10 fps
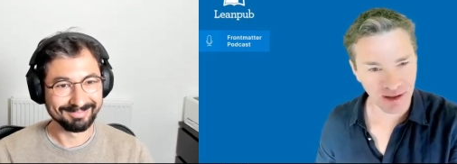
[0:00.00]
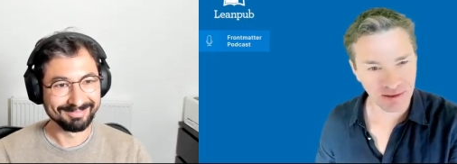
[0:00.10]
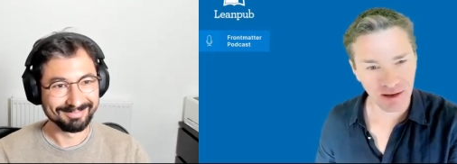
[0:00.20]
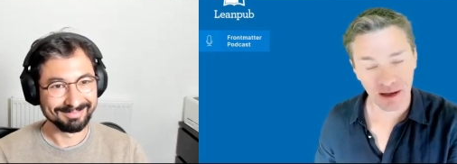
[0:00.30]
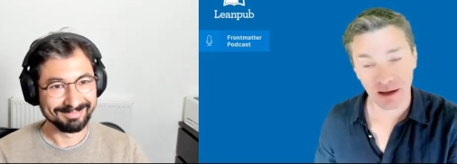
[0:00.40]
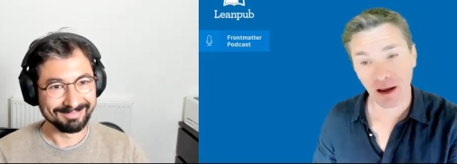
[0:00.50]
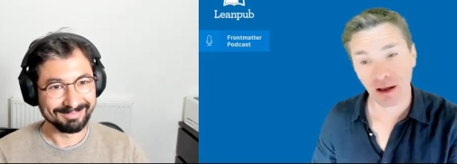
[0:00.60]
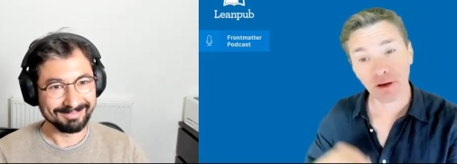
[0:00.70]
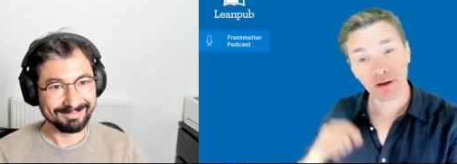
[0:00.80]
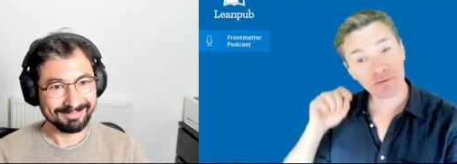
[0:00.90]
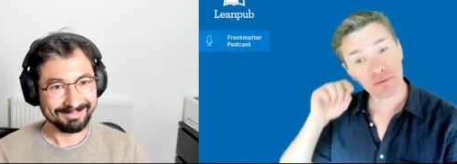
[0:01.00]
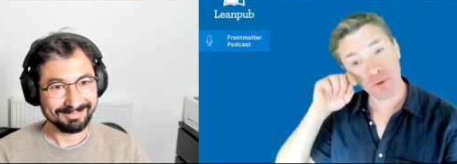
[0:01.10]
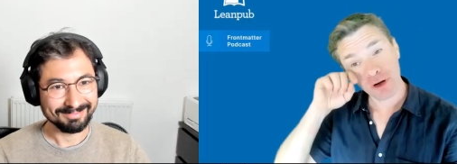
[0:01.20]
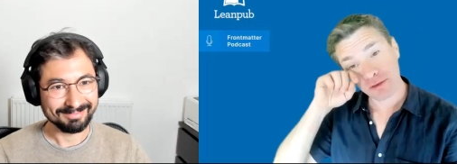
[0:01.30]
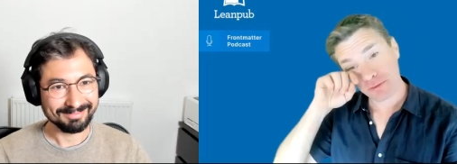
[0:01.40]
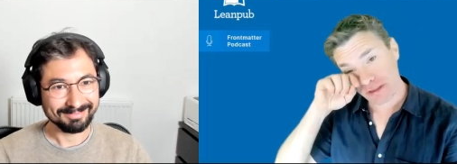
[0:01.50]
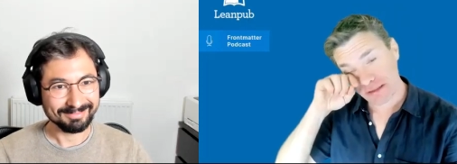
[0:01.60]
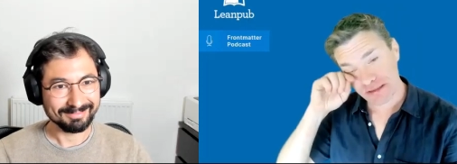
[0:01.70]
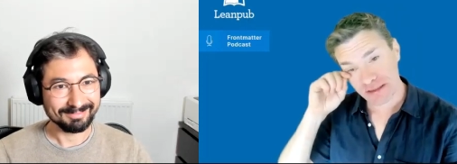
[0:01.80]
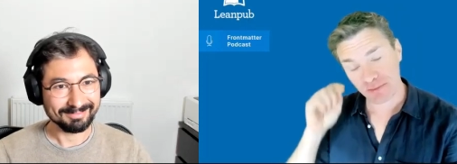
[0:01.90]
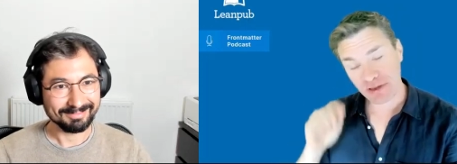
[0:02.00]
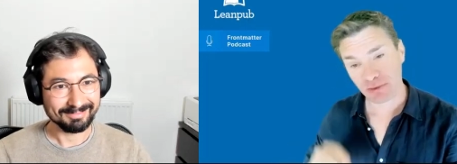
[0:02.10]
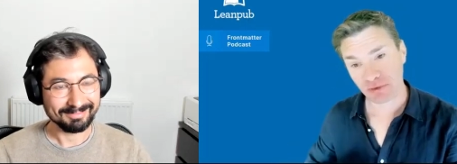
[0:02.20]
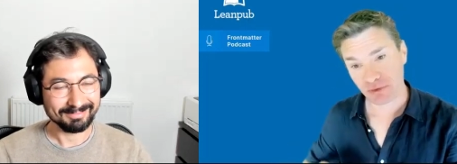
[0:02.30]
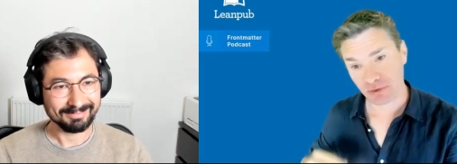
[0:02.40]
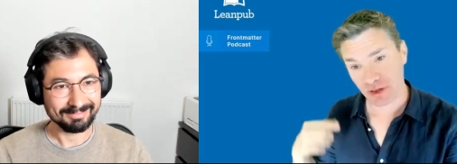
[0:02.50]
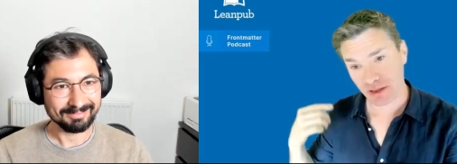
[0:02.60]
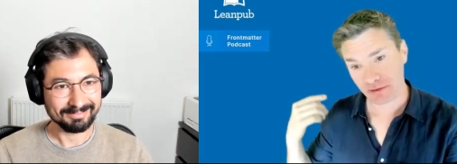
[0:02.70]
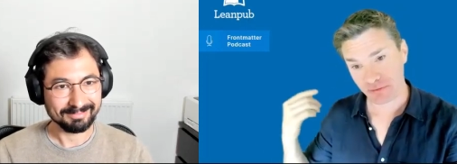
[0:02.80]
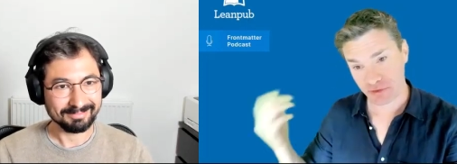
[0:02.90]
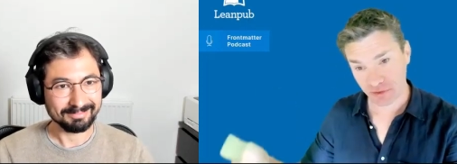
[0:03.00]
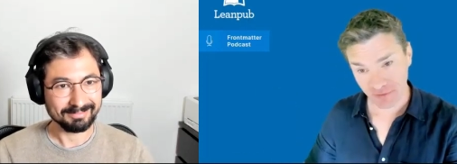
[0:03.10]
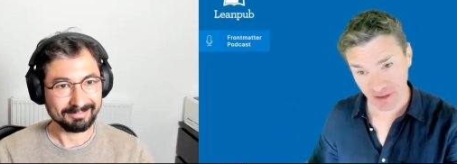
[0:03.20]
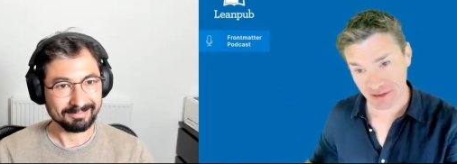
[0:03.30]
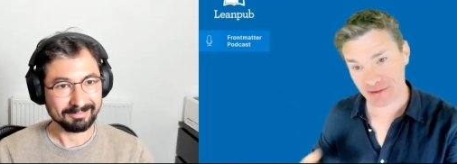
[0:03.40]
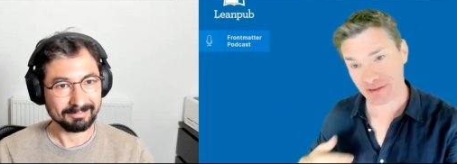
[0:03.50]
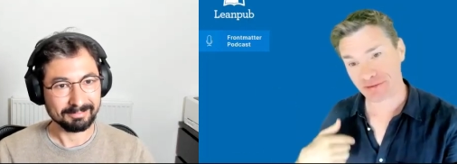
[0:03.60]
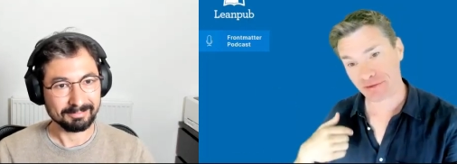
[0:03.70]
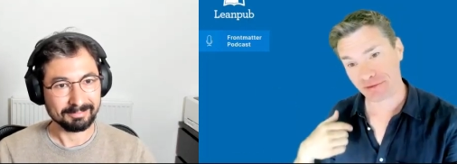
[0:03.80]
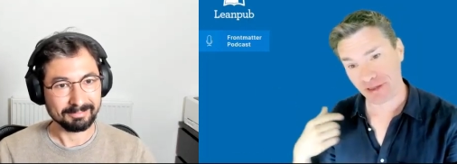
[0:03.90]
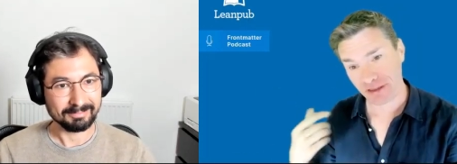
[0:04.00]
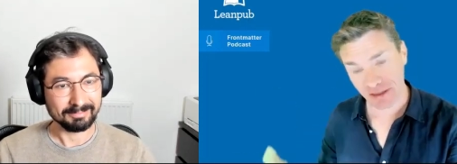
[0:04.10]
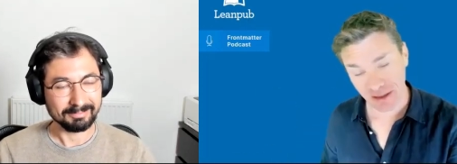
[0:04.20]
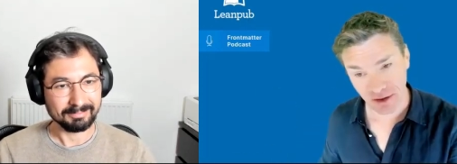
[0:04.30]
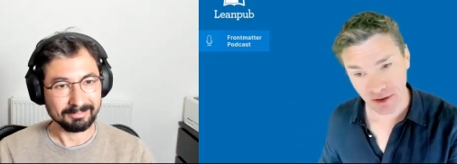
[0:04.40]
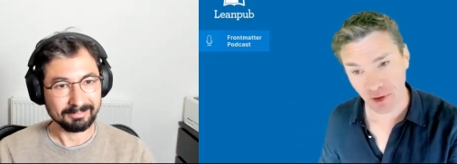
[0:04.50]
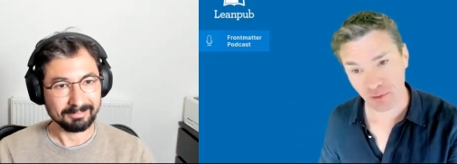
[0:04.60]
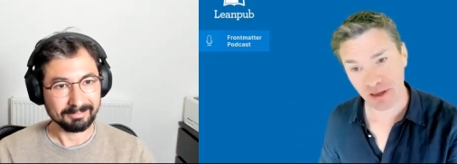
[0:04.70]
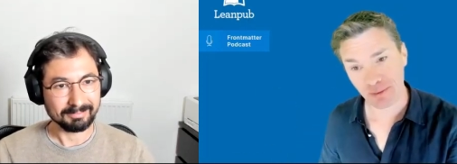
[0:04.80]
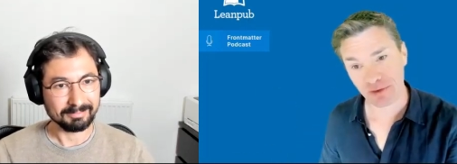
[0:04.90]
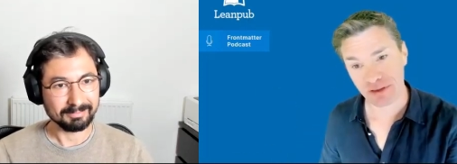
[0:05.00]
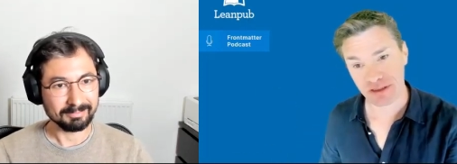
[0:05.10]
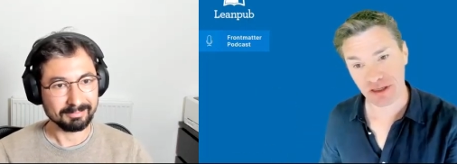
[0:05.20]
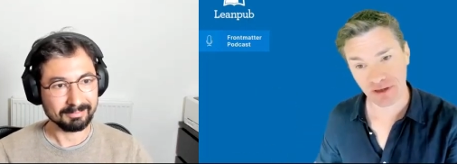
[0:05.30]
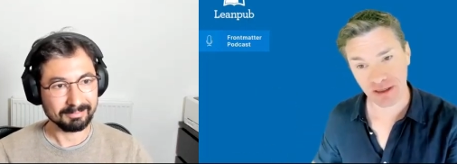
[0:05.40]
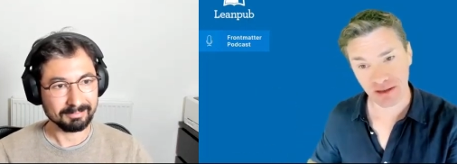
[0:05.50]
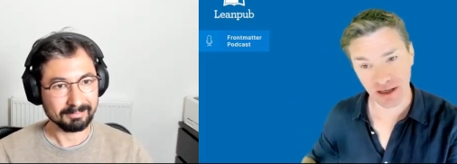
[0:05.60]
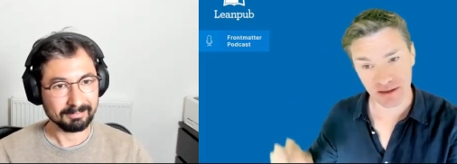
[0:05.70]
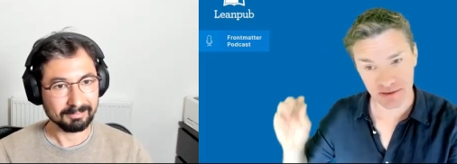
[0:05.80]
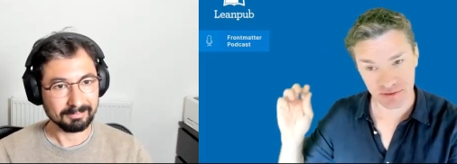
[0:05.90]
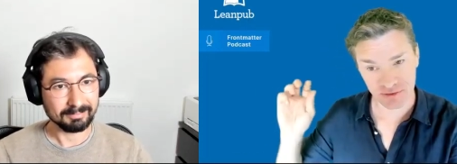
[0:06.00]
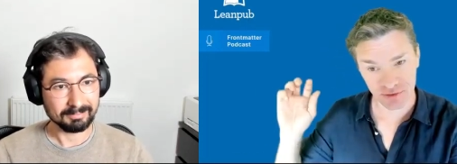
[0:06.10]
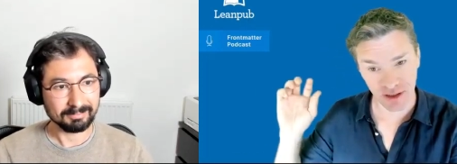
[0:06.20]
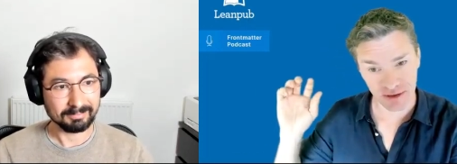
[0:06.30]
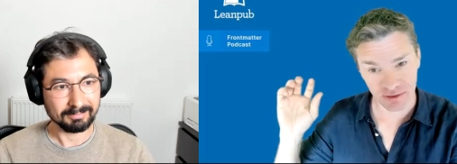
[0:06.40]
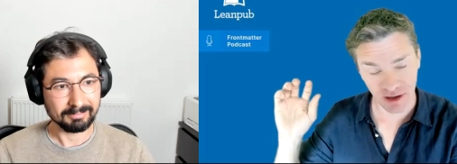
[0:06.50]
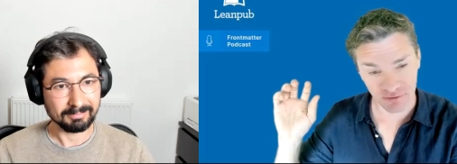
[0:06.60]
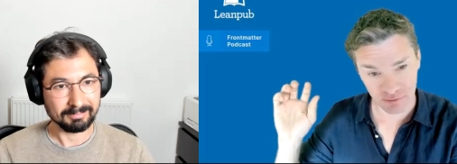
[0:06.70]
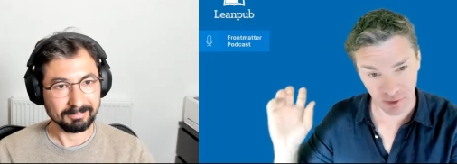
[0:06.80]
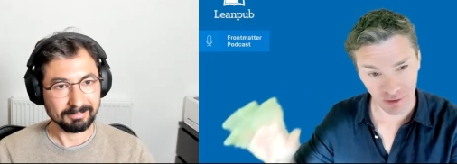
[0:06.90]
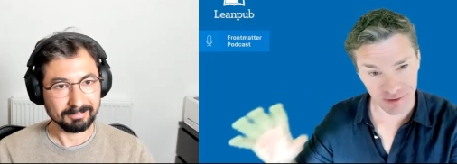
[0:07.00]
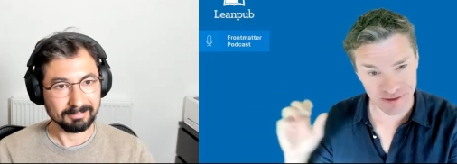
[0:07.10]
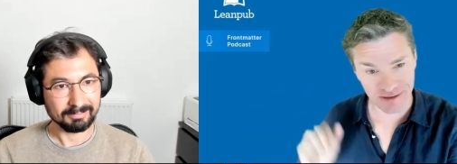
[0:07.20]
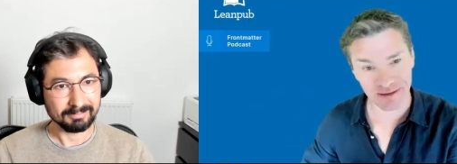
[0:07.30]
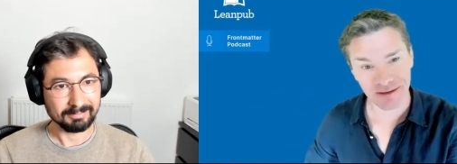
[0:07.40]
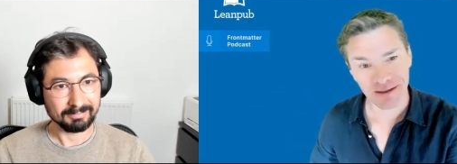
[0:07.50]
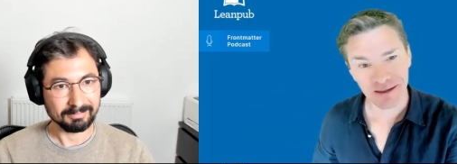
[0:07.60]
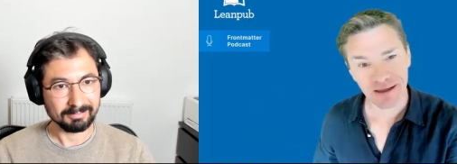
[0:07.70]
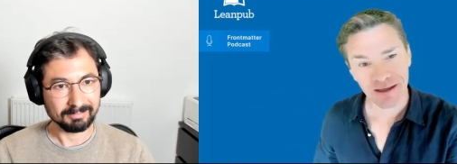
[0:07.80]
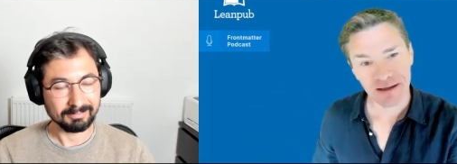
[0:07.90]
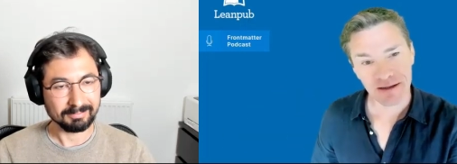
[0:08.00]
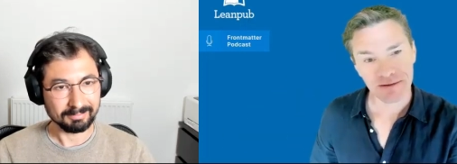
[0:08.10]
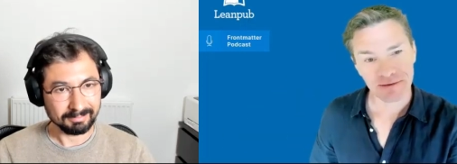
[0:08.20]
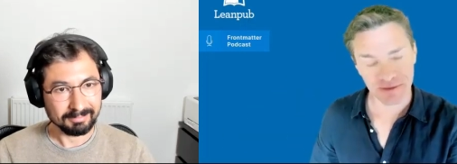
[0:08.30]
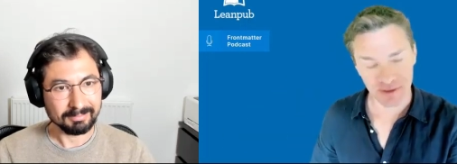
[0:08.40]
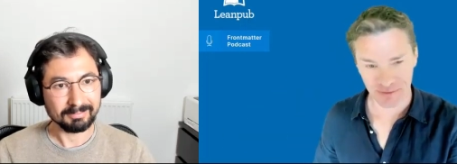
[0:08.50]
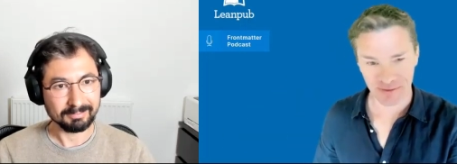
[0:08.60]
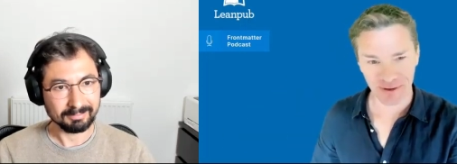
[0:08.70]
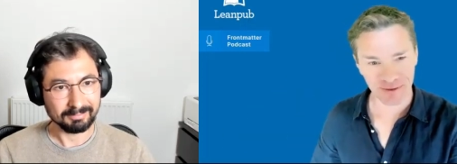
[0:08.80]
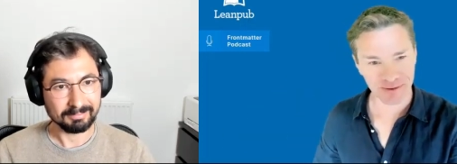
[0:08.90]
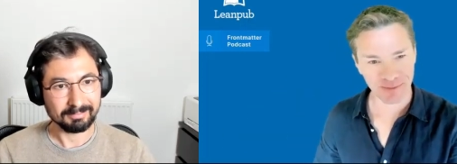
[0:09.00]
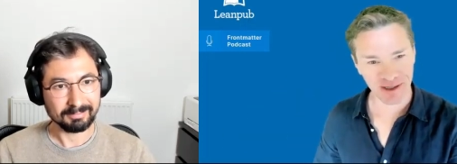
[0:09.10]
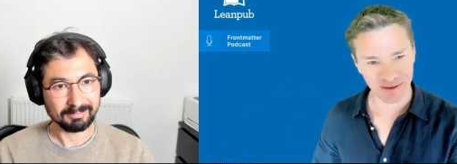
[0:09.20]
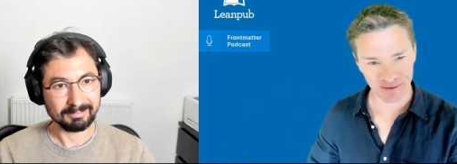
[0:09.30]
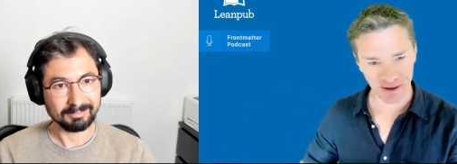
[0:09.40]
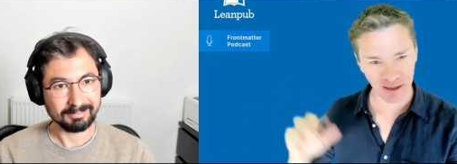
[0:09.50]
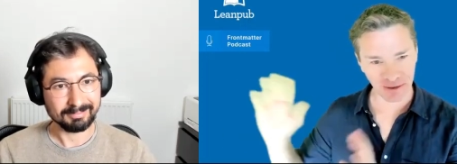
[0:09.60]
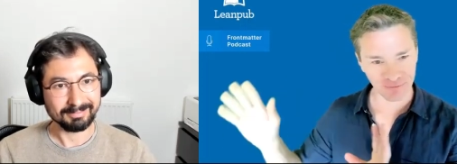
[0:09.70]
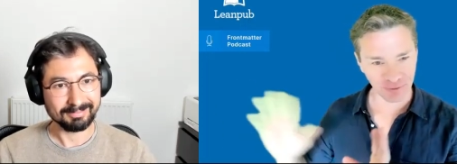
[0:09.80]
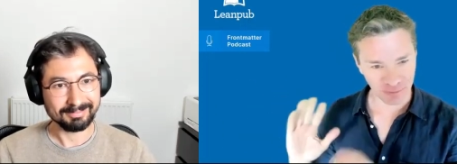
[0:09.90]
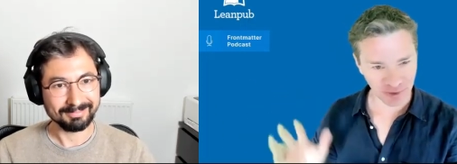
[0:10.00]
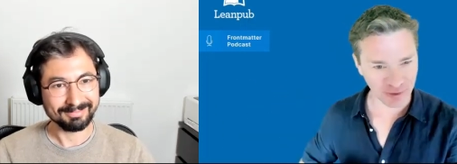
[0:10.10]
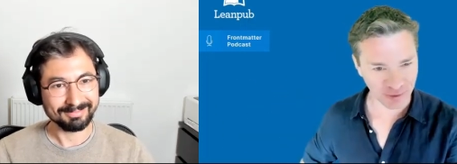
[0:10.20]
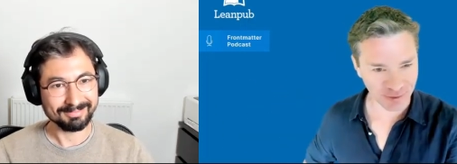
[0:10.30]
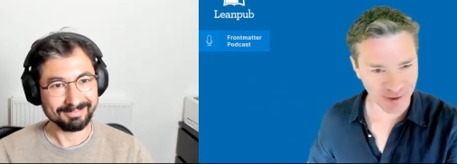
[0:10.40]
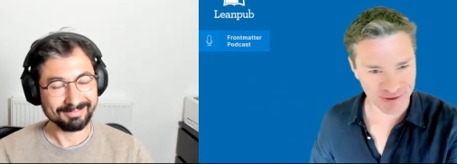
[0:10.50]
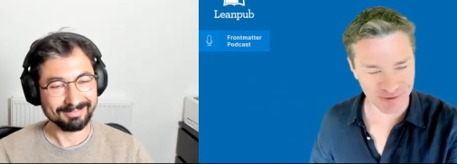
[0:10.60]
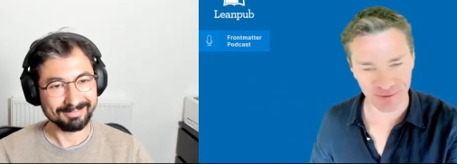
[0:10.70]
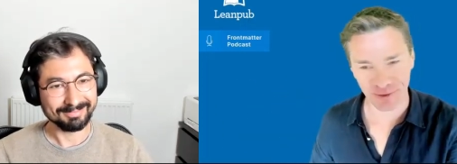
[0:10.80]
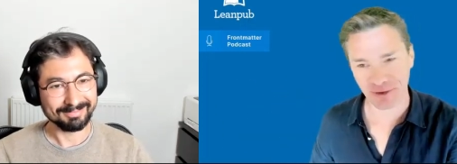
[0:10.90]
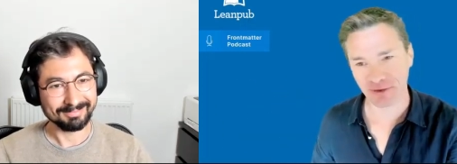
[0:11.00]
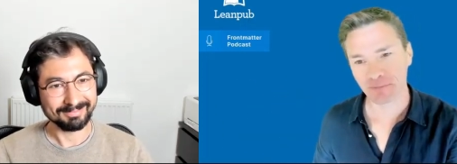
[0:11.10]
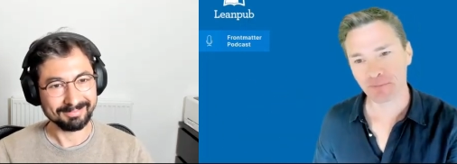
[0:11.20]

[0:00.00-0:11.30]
Speaker 1: of the reasons that people do kind of surveys and sort of get data about people and stuff like that is to try and craft policy. So here's a big high-level political question for you.